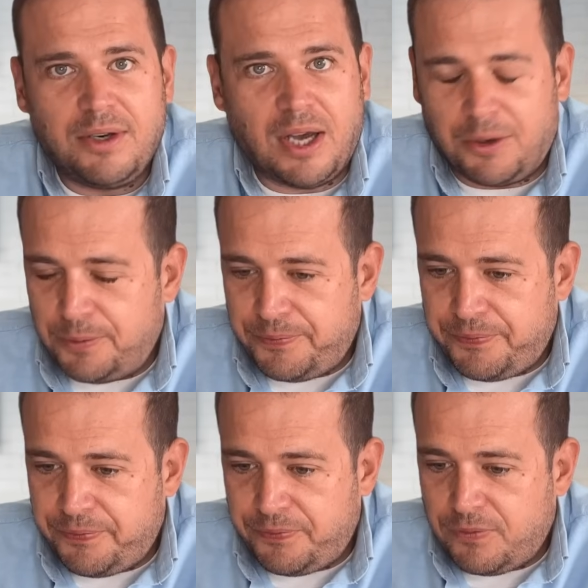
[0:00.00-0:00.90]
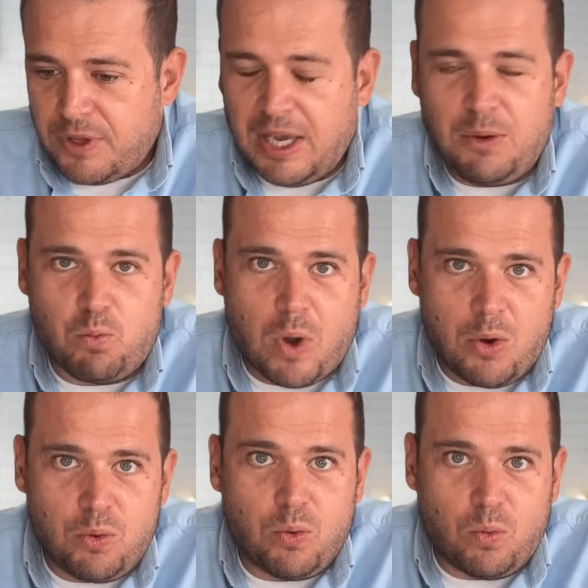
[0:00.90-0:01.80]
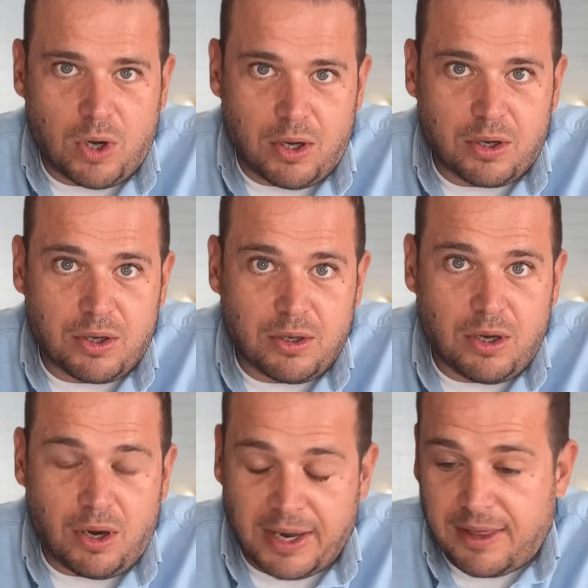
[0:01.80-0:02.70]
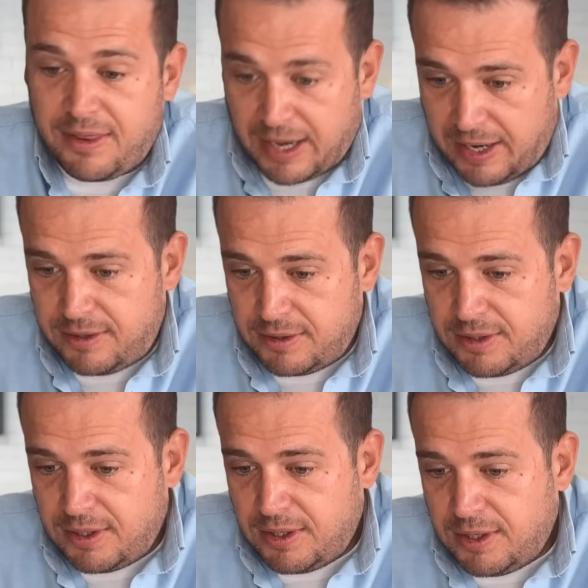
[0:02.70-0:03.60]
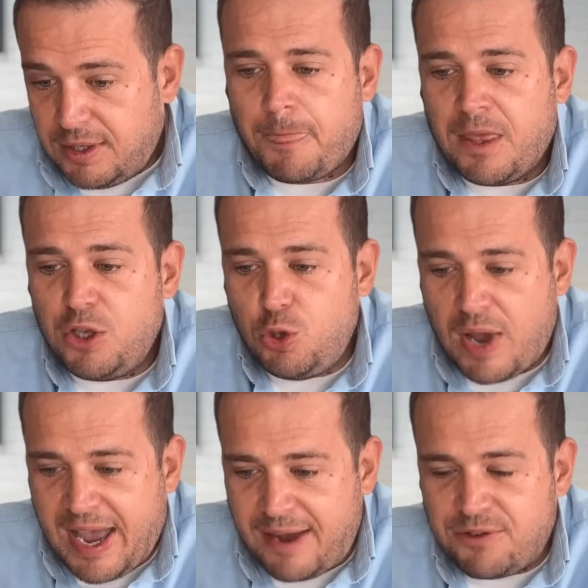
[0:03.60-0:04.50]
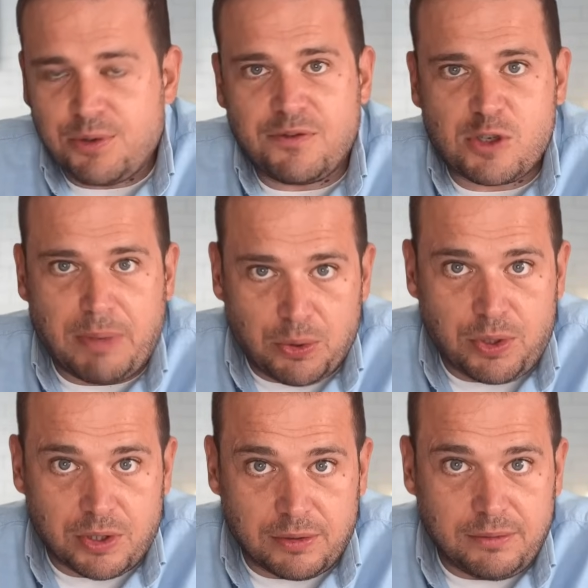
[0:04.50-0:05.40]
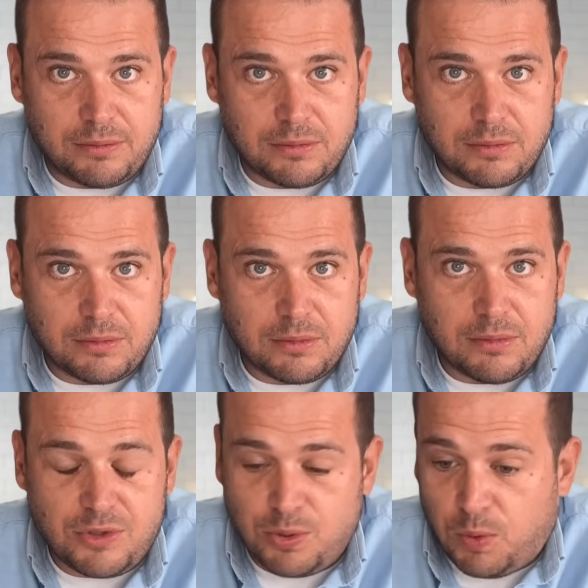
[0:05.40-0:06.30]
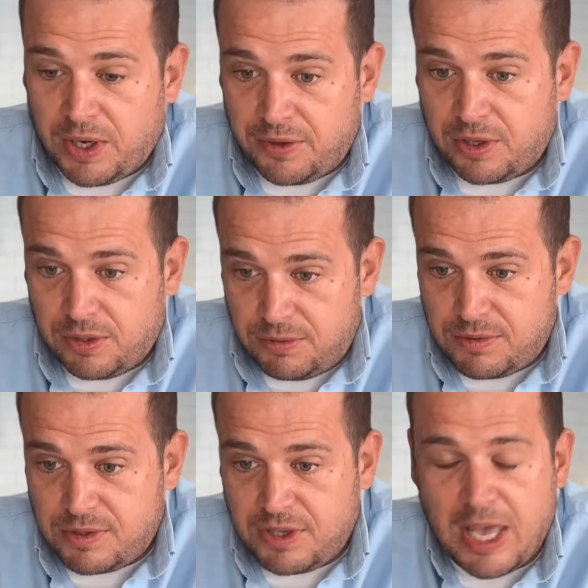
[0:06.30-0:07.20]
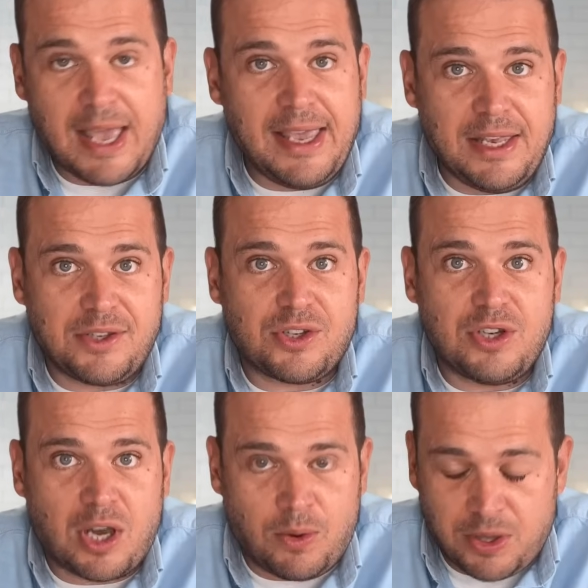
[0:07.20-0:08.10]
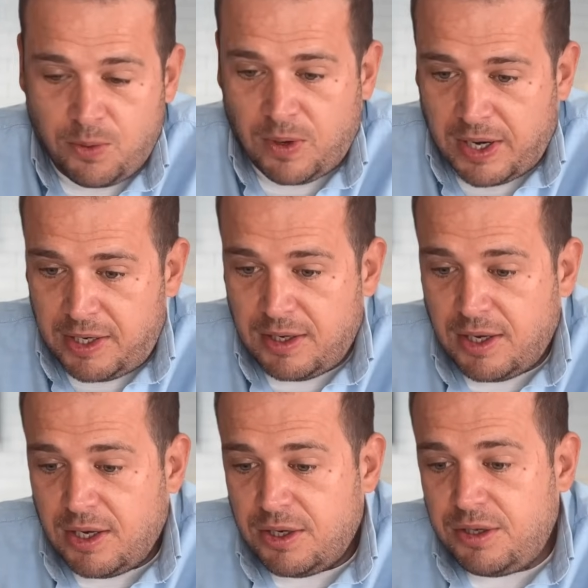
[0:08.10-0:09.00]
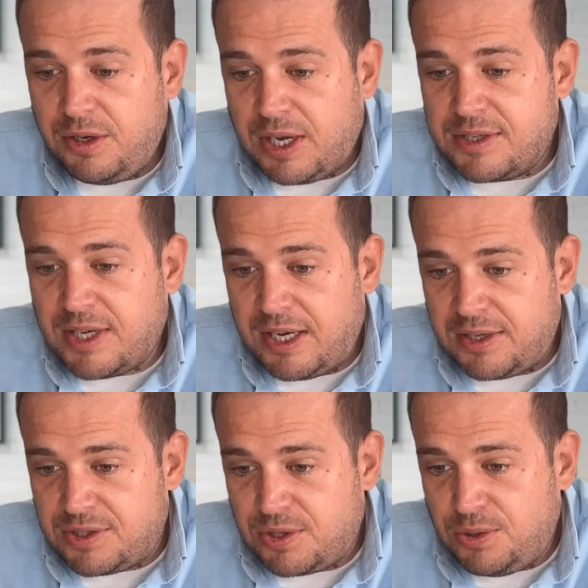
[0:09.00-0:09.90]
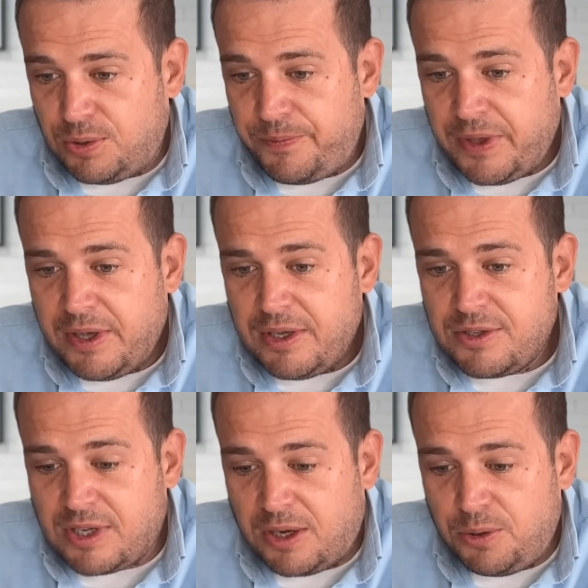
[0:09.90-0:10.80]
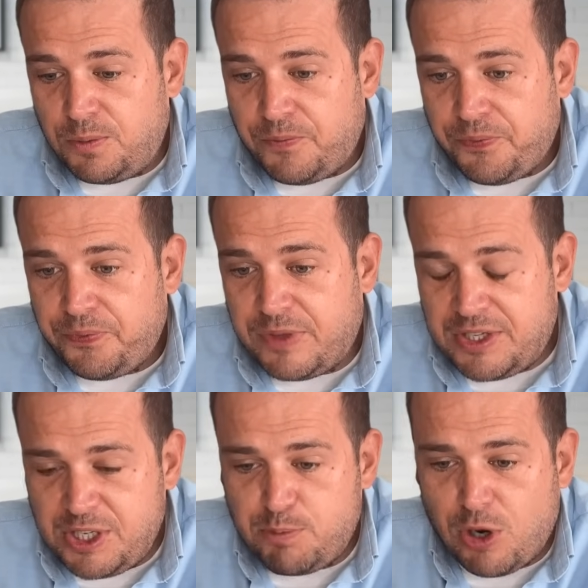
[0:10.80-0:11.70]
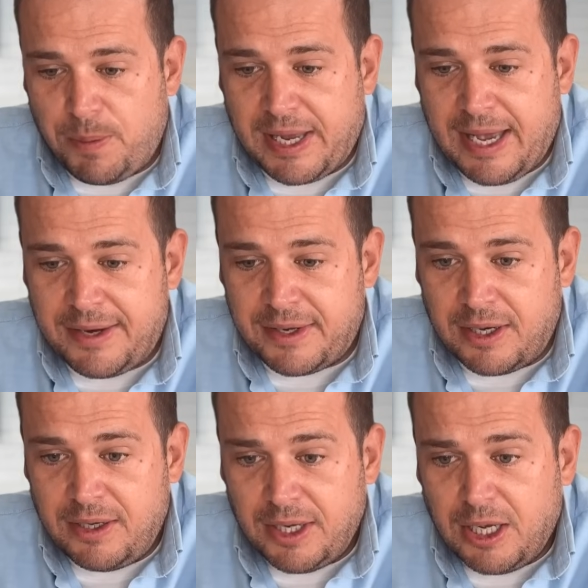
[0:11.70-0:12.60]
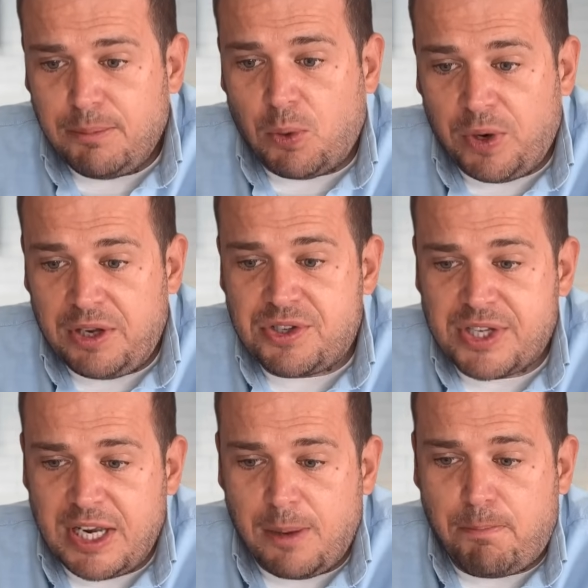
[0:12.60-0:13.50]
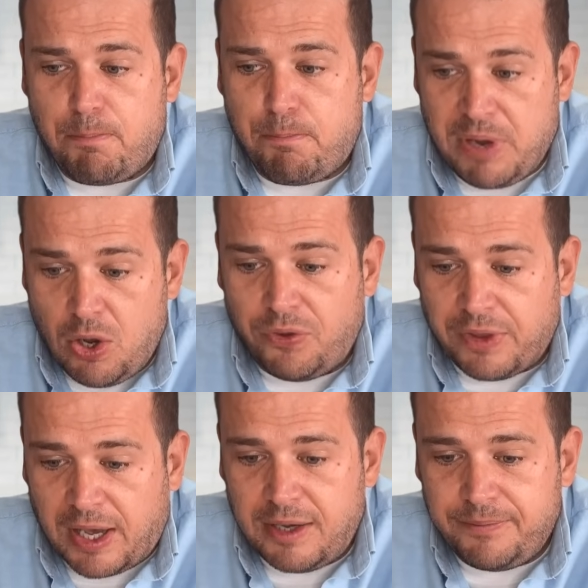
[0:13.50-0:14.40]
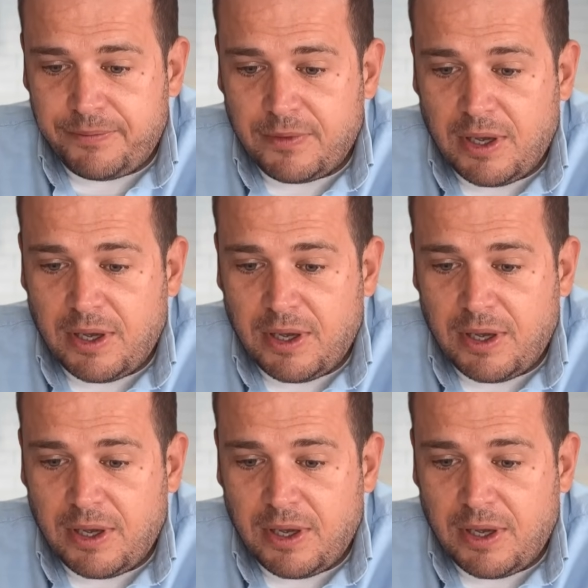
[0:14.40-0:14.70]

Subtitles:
No, it won't work like that. You have to have spoken to one of the goons. There is no other way you get taken to court. So this is propaganda, but when you see beyond that,